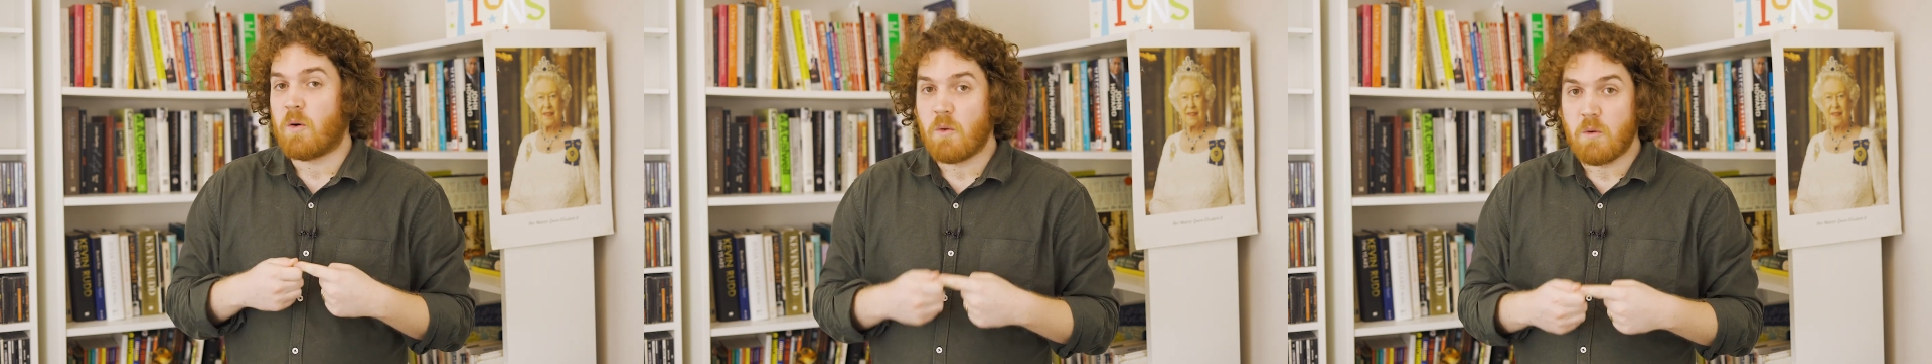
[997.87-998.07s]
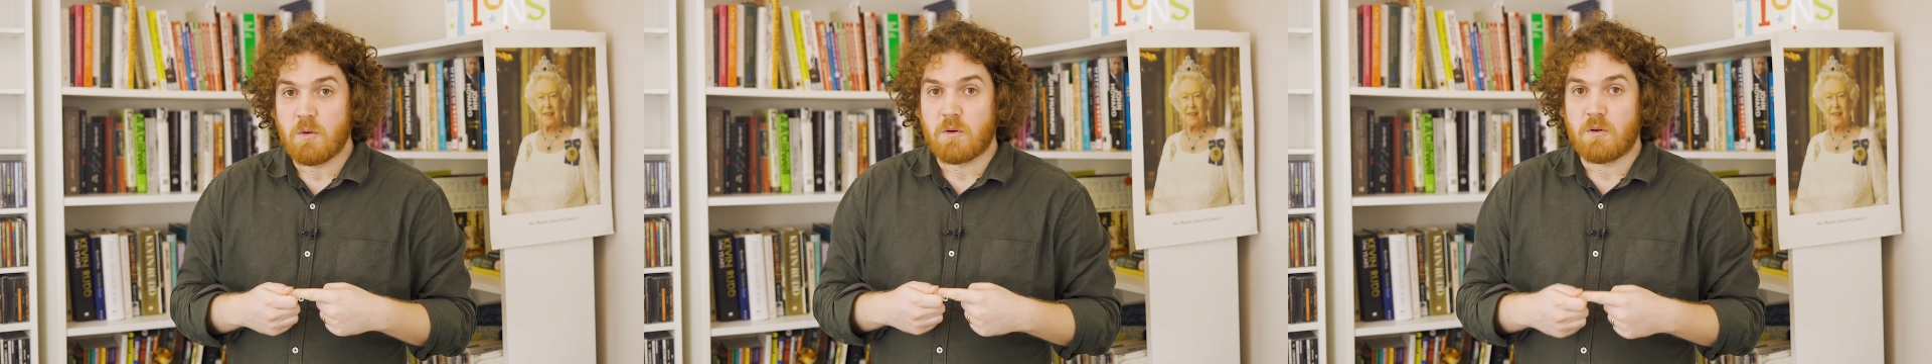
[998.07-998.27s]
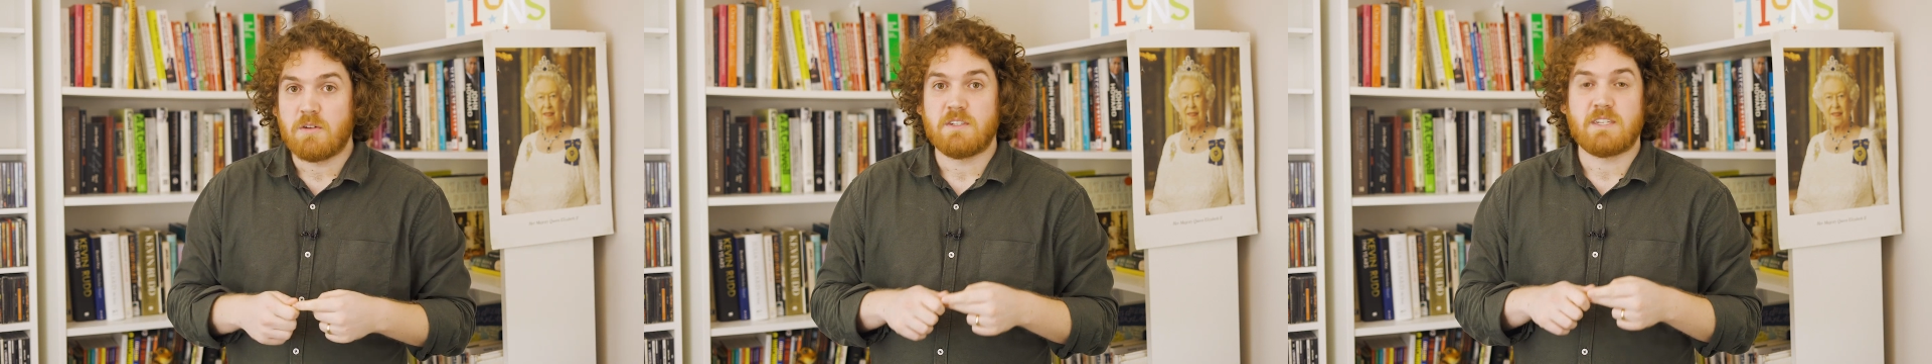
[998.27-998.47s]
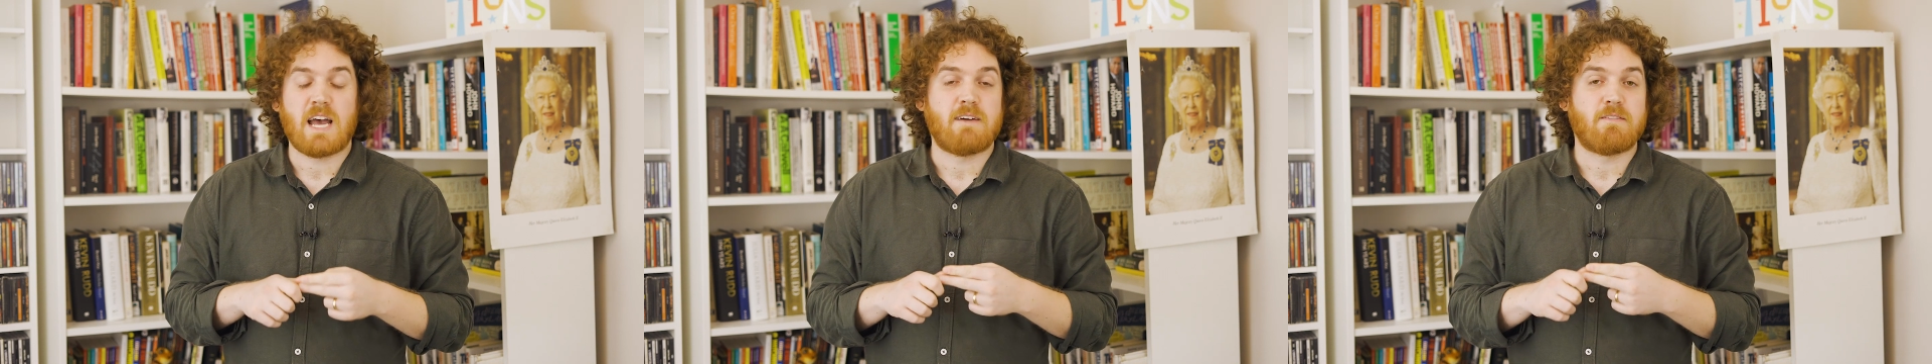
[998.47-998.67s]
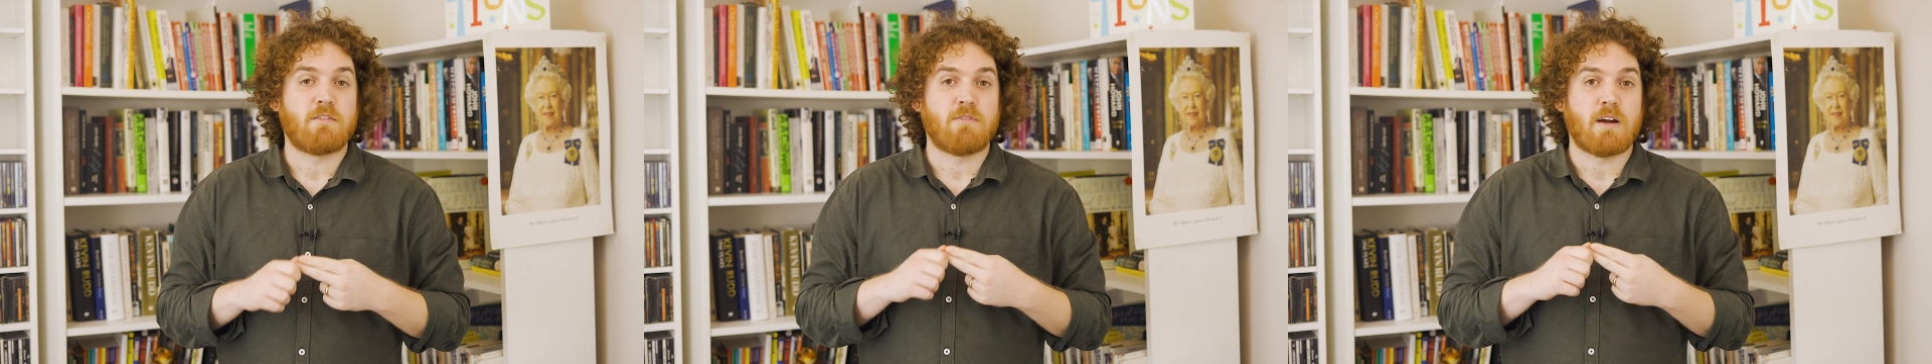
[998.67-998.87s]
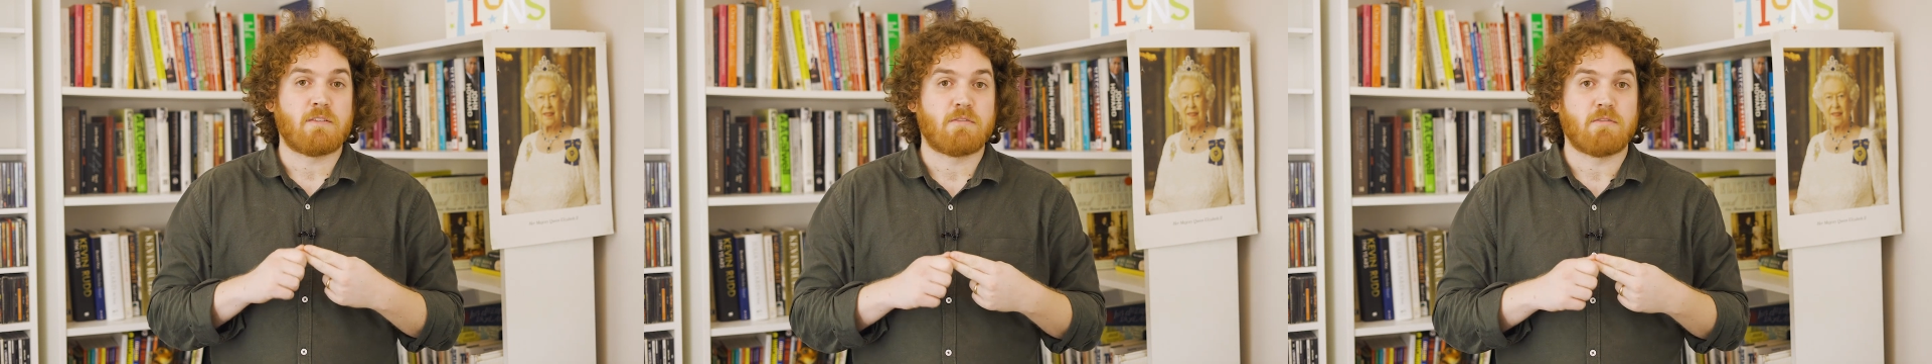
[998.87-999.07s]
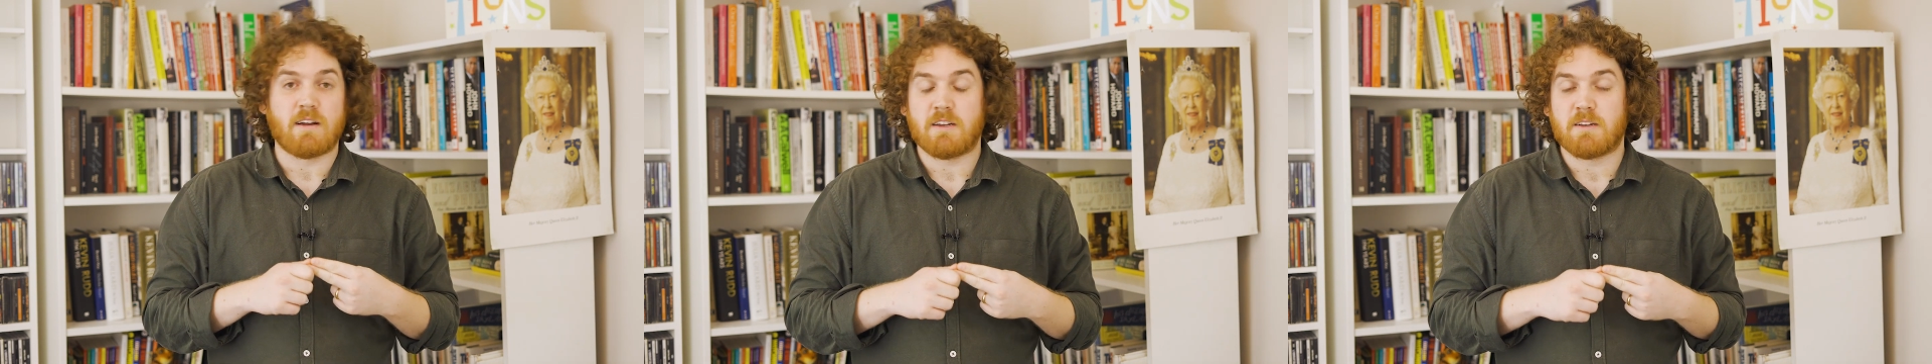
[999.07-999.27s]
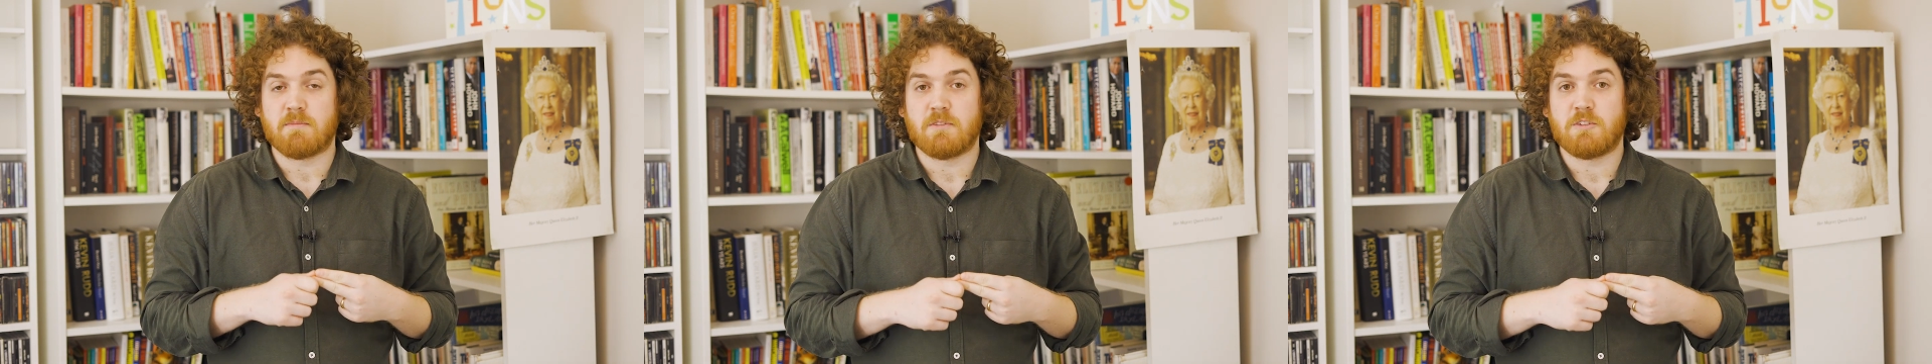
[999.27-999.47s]
or to have a
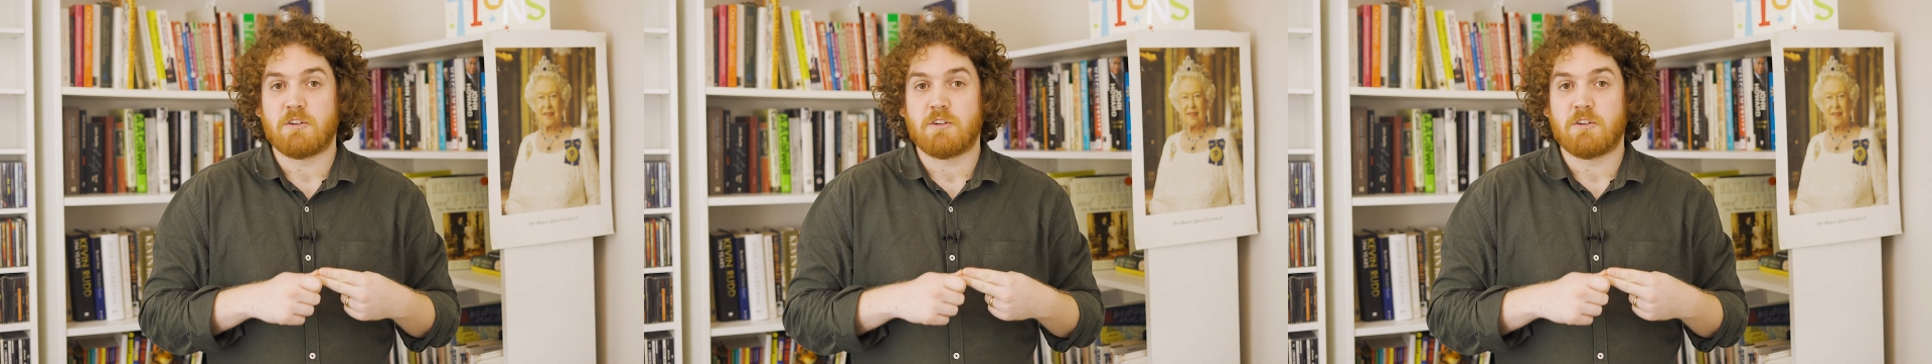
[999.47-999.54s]
referendum